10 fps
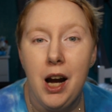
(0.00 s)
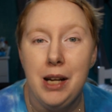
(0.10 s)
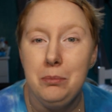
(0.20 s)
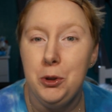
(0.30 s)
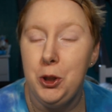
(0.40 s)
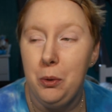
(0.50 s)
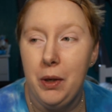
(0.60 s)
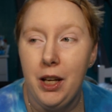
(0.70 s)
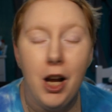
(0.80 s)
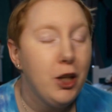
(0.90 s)
I'm
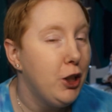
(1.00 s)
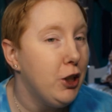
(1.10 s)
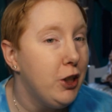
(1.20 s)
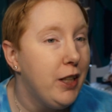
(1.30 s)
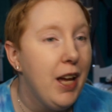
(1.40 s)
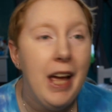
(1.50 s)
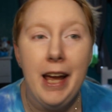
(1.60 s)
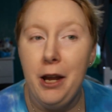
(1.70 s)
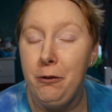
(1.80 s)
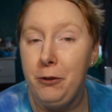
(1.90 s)
doing good.
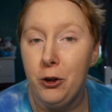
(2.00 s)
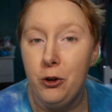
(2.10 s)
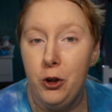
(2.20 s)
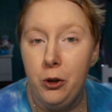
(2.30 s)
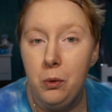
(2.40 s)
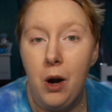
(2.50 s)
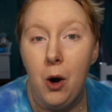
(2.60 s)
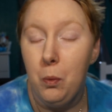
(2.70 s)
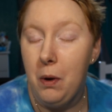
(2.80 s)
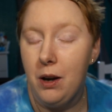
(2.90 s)
If you're new,
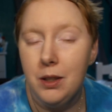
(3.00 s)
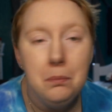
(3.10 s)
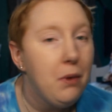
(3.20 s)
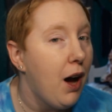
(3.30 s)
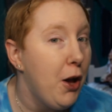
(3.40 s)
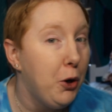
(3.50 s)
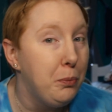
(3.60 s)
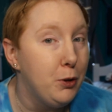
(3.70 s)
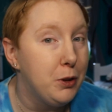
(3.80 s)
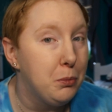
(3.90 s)
welcome. I
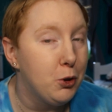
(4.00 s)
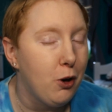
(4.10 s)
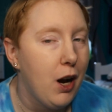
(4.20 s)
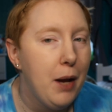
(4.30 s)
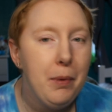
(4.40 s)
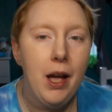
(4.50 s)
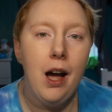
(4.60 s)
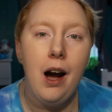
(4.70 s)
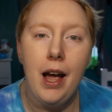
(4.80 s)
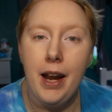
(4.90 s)
hope you subscribe.
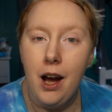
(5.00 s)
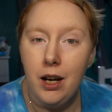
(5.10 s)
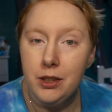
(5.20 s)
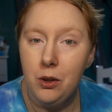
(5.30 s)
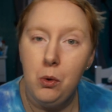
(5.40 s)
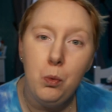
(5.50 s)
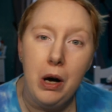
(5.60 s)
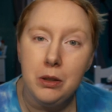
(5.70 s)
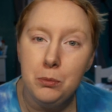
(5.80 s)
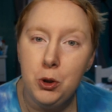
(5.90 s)
And also
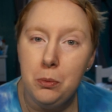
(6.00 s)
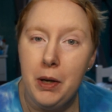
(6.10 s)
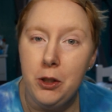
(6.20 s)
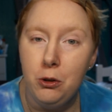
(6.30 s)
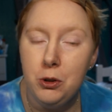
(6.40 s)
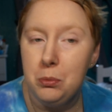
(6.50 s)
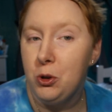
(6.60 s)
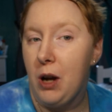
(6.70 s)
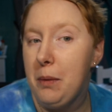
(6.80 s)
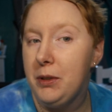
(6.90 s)
welcome to my new
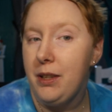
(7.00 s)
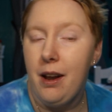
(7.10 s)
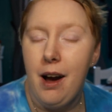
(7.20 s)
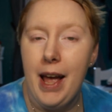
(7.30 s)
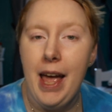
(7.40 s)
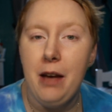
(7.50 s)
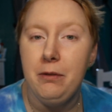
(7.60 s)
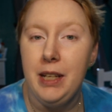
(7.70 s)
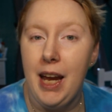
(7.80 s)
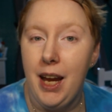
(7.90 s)
subscribers that I
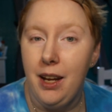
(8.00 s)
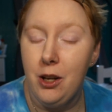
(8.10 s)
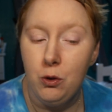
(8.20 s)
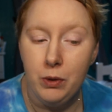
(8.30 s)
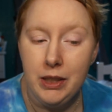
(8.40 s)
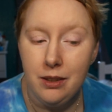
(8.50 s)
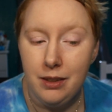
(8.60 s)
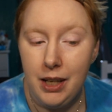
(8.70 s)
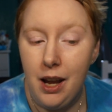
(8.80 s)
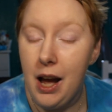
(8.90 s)
have gained
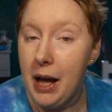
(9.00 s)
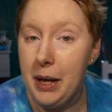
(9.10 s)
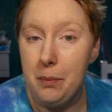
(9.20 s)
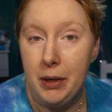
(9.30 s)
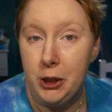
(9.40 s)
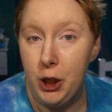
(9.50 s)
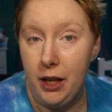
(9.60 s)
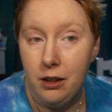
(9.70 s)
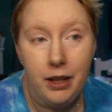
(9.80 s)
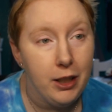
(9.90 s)
recently on my
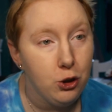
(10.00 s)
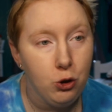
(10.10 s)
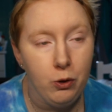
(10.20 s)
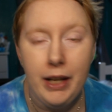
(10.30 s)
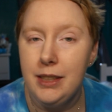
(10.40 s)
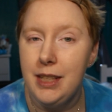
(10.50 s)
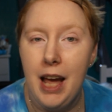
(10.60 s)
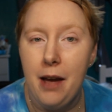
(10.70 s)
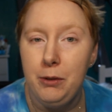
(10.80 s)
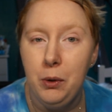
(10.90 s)
channel. It is great to
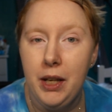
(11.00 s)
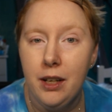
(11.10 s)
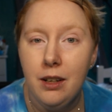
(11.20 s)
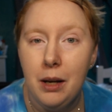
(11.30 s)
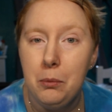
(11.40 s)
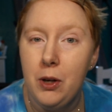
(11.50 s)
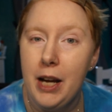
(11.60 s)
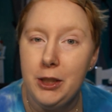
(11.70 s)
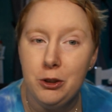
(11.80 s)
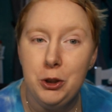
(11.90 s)
have you here. I'm
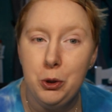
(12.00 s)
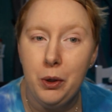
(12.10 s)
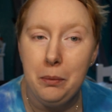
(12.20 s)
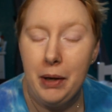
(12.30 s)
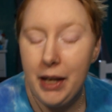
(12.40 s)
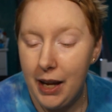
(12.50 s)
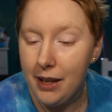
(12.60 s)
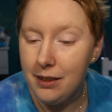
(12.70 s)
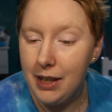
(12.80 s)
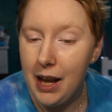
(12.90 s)
glad you're enjoying my
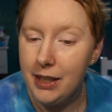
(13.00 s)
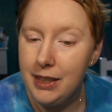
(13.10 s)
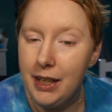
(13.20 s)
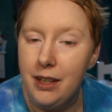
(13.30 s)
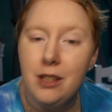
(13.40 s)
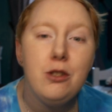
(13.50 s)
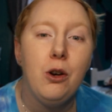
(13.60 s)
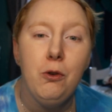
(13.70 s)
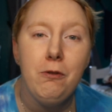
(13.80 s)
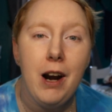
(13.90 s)
content
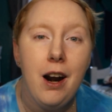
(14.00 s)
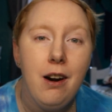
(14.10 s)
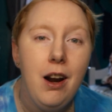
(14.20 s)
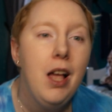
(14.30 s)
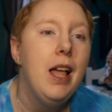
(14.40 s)
so far.